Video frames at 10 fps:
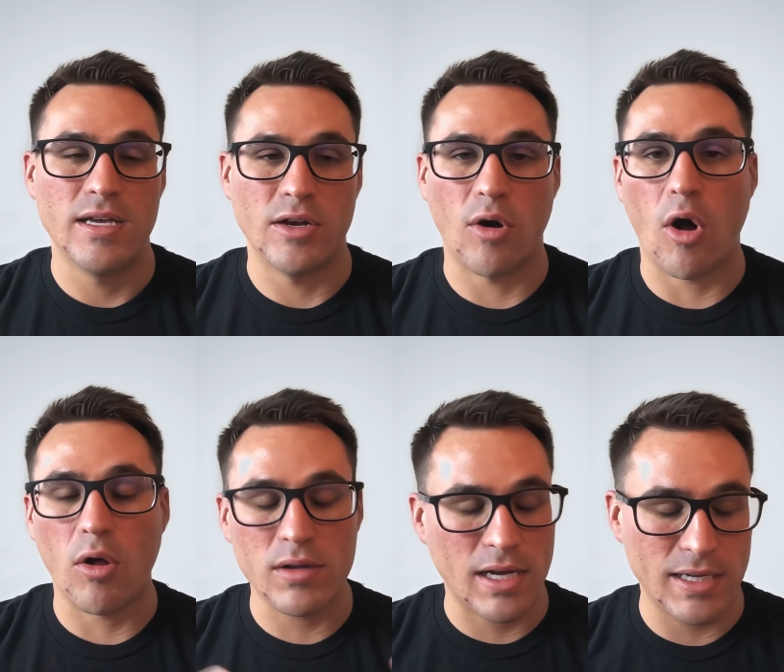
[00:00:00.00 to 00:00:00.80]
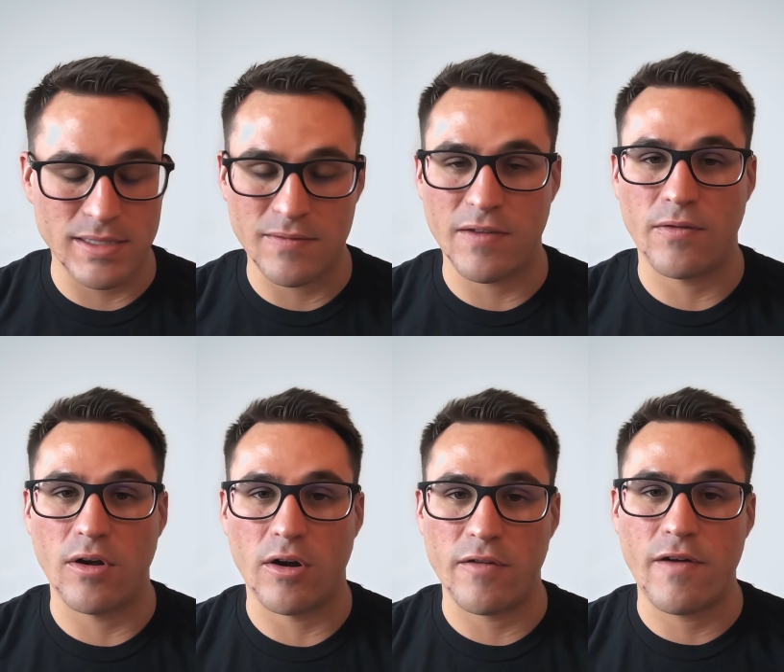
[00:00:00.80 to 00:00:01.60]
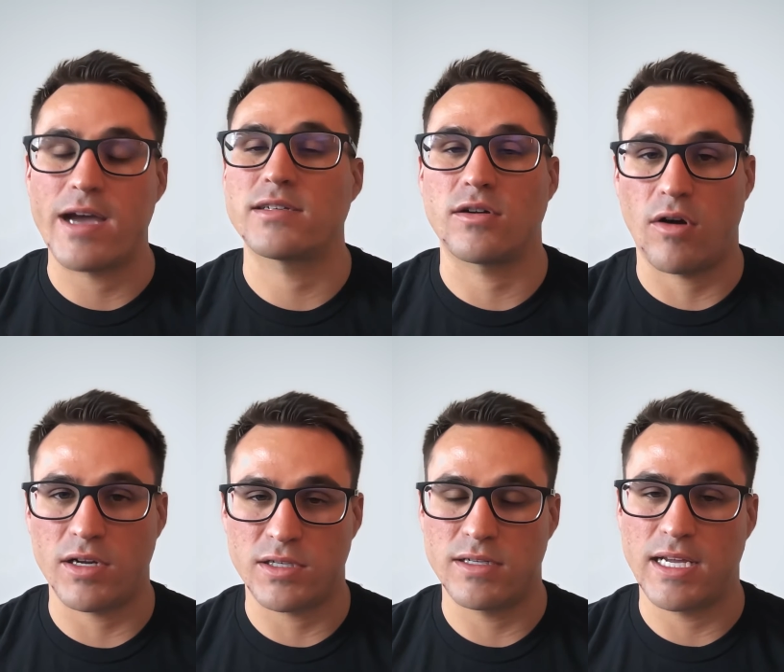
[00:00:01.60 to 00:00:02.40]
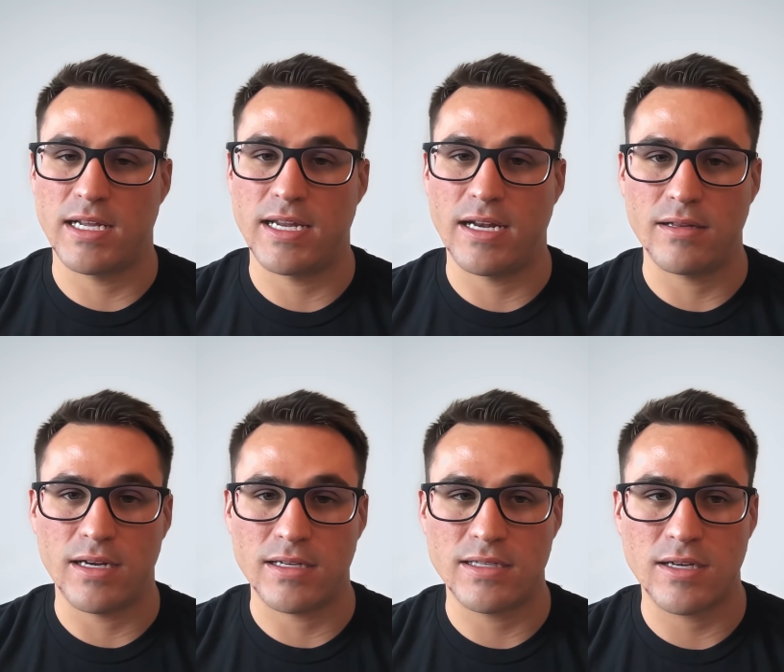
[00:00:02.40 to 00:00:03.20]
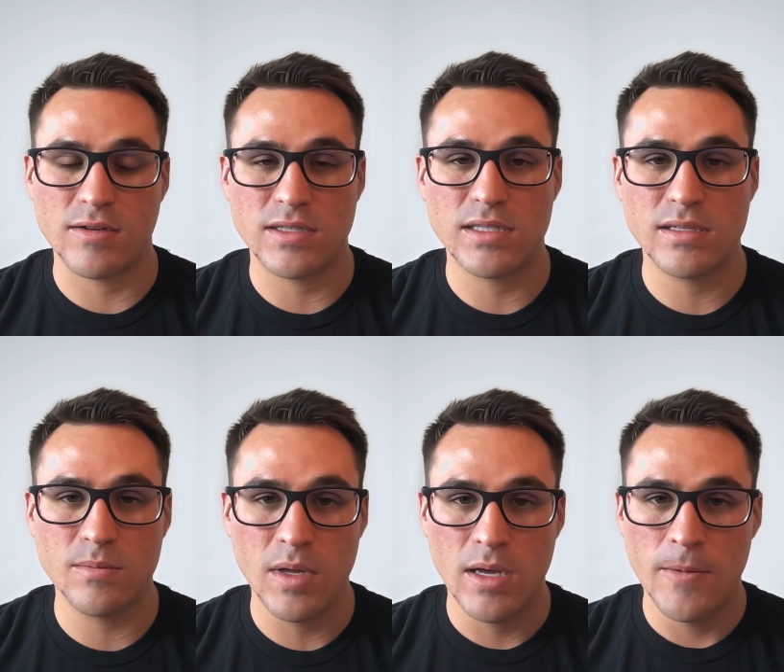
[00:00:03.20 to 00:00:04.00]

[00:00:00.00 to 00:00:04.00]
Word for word: you know, all kinds of different artifacts across your data and analytics ecosystem.